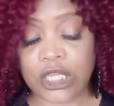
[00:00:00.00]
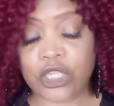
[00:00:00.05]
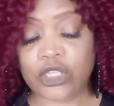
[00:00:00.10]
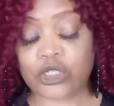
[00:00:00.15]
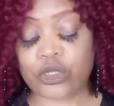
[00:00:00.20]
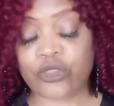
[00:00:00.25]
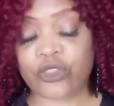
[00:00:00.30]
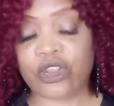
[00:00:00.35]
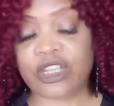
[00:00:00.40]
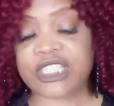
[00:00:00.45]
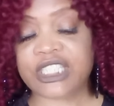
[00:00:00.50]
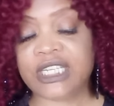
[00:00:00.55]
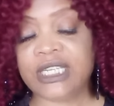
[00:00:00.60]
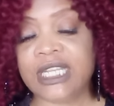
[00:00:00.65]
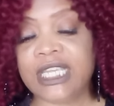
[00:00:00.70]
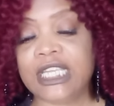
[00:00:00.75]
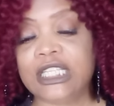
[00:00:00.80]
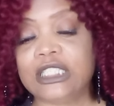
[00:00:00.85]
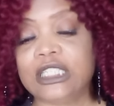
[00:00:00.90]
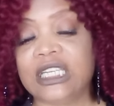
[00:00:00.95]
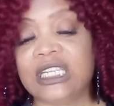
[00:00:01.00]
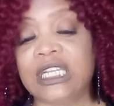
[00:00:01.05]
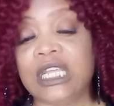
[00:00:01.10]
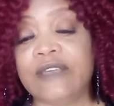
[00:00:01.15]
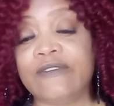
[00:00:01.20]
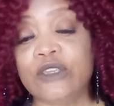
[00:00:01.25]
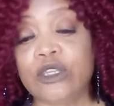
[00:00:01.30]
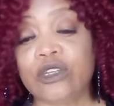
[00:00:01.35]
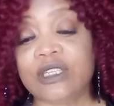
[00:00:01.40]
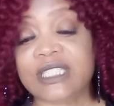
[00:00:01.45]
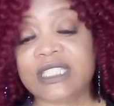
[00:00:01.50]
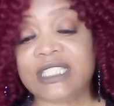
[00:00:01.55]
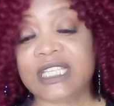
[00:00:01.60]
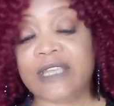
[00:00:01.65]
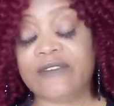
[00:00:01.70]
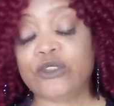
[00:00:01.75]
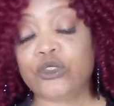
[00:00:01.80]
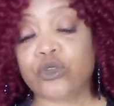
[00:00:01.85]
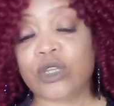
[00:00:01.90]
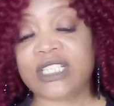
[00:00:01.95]
So there's a need to love
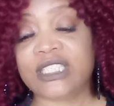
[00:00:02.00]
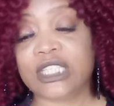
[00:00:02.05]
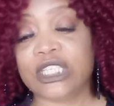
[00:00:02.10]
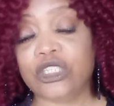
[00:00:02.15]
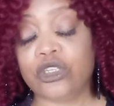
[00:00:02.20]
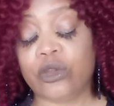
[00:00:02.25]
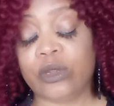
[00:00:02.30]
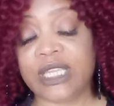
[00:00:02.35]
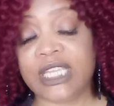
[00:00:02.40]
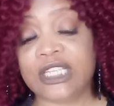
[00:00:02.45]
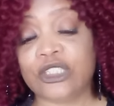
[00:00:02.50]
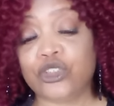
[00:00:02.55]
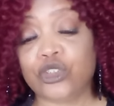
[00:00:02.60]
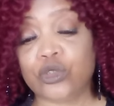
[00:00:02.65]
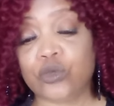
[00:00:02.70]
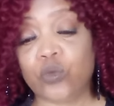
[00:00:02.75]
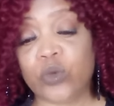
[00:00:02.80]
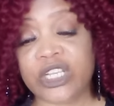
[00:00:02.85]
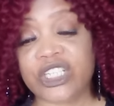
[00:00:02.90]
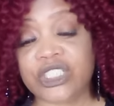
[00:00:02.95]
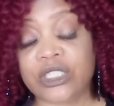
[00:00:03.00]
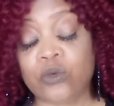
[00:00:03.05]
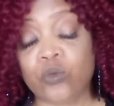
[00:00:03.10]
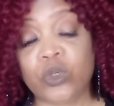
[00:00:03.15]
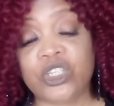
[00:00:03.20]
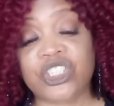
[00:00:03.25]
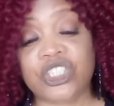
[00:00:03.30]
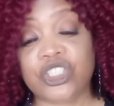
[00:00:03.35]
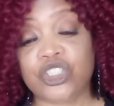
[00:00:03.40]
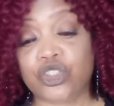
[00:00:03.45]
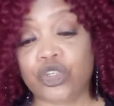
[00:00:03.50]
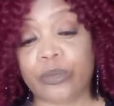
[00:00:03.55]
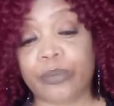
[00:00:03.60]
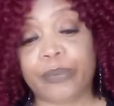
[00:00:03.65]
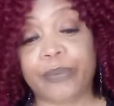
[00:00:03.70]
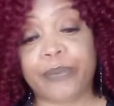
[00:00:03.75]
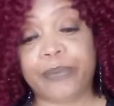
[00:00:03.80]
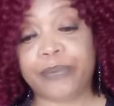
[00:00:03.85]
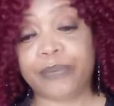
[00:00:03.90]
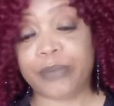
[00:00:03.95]
yourself, trusting your intuition, which is your
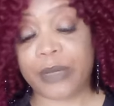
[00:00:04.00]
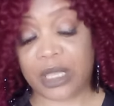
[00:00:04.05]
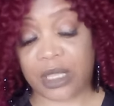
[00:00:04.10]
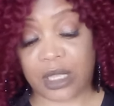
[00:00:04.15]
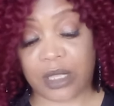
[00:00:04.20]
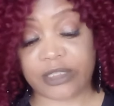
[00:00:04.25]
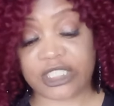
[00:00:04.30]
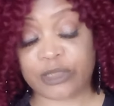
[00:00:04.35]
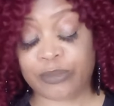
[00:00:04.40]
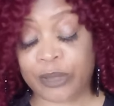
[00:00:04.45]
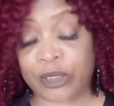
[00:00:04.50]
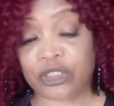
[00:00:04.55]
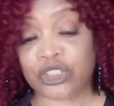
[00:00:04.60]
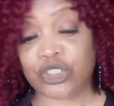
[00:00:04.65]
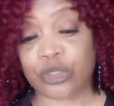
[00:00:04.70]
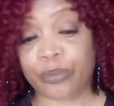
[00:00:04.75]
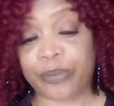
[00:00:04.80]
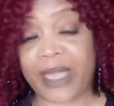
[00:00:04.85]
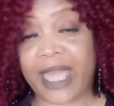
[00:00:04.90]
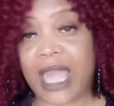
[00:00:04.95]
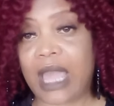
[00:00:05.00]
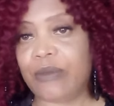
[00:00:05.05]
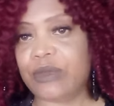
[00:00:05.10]
uh, spiritual power.